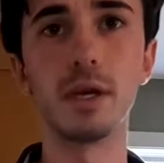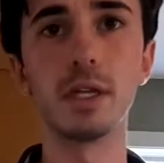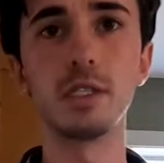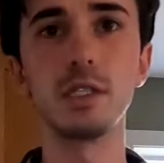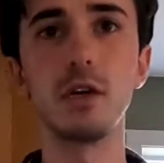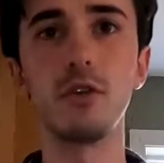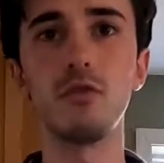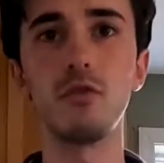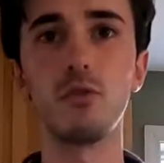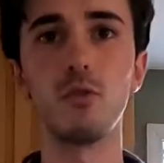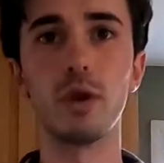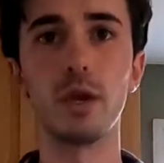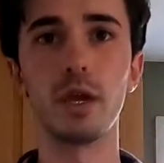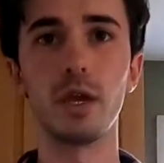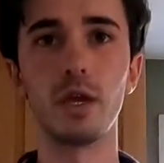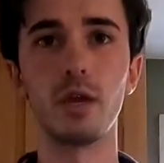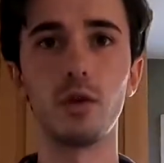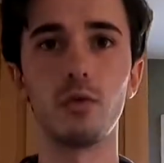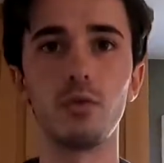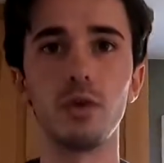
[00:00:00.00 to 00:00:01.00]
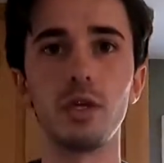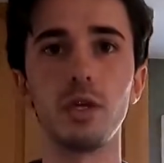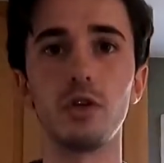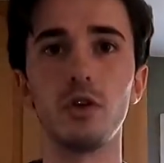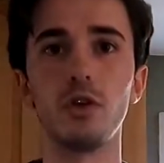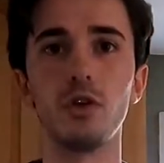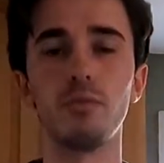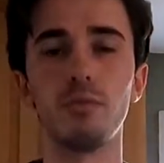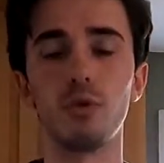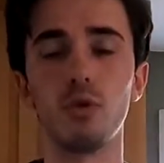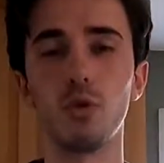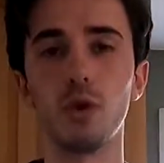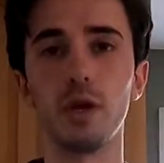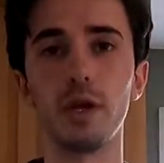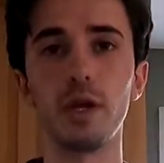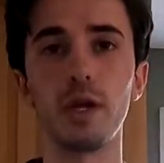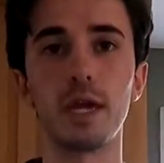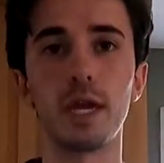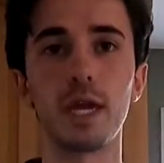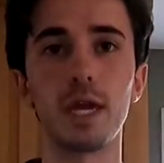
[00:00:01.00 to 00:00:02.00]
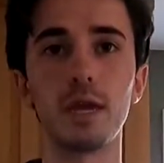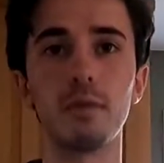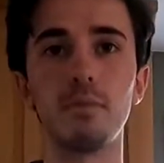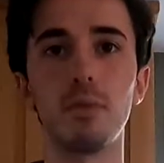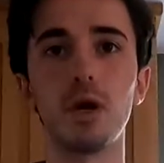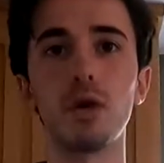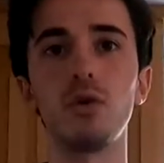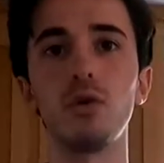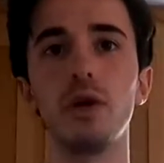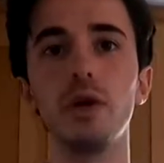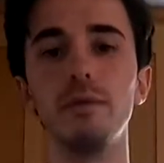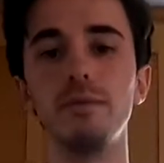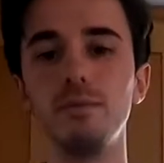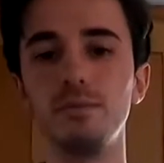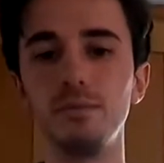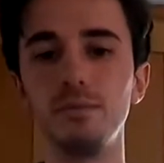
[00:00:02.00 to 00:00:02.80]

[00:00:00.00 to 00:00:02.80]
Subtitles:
myself when we go to pour it and bottle it.